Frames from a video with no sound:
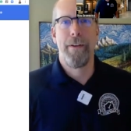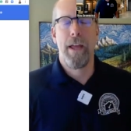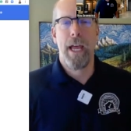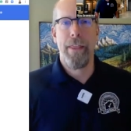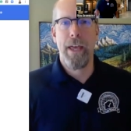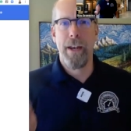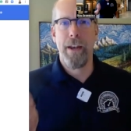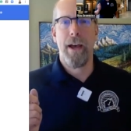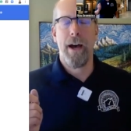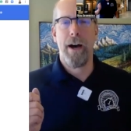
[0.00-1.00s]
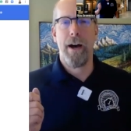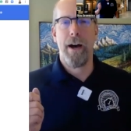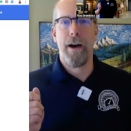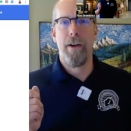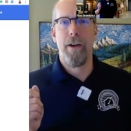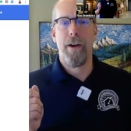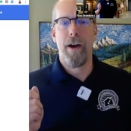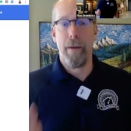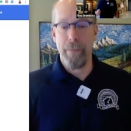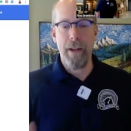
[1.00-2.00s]
And then uh,
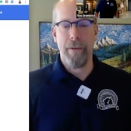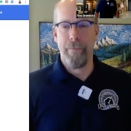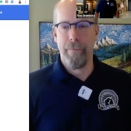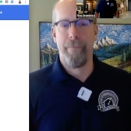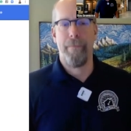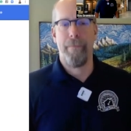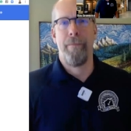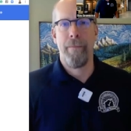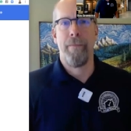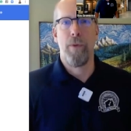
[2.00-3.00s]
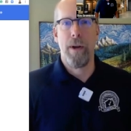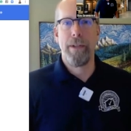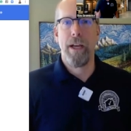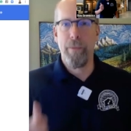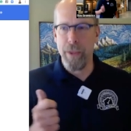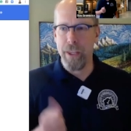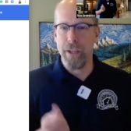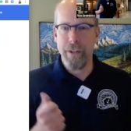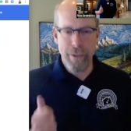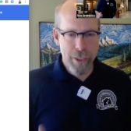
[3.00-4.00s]
I'm done. When I'm done with
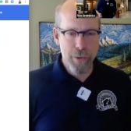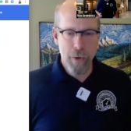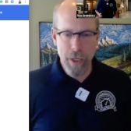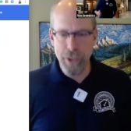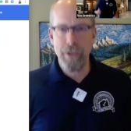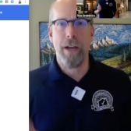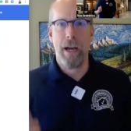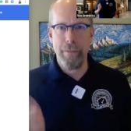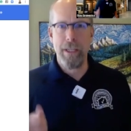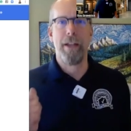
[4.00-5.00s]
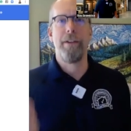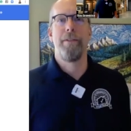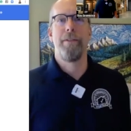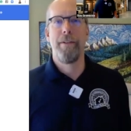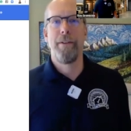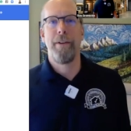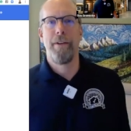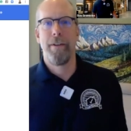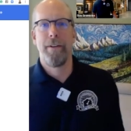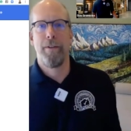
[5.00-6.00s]
the dishwasher, I'm done
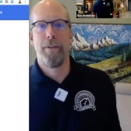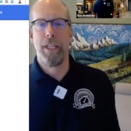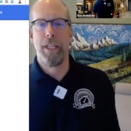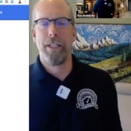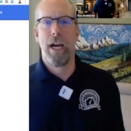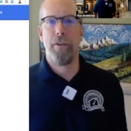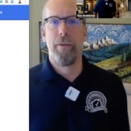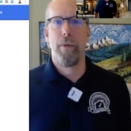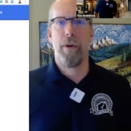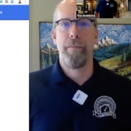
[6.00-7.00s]
with the entire report.